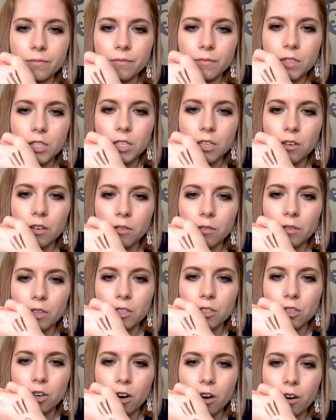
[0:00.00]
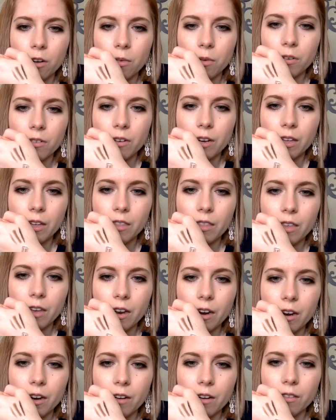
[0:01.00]
So the dark one right
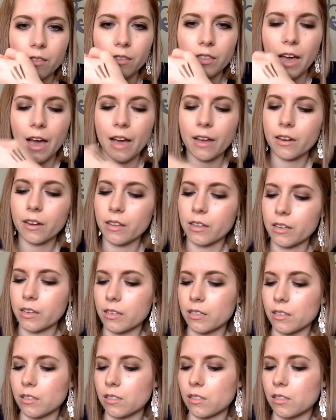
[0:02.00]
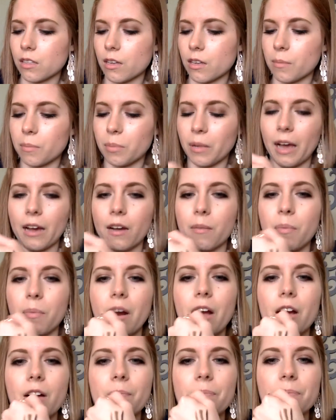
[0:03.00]
there, that is the black
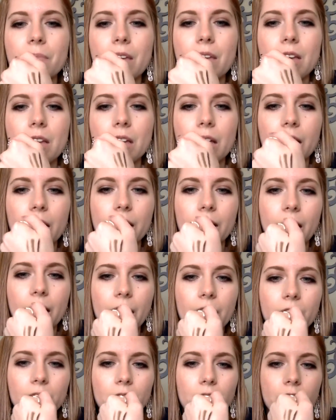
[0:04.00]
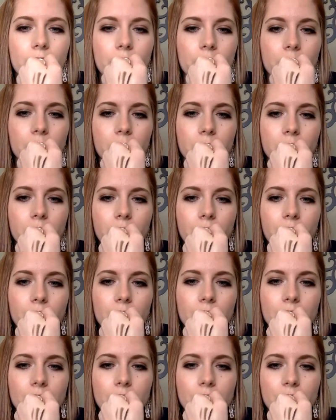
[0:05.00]
brown, and Halo, you can kind
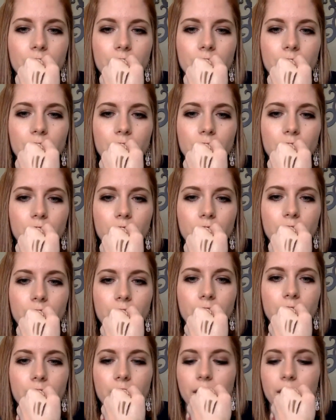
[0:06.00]
of see there's a little streak.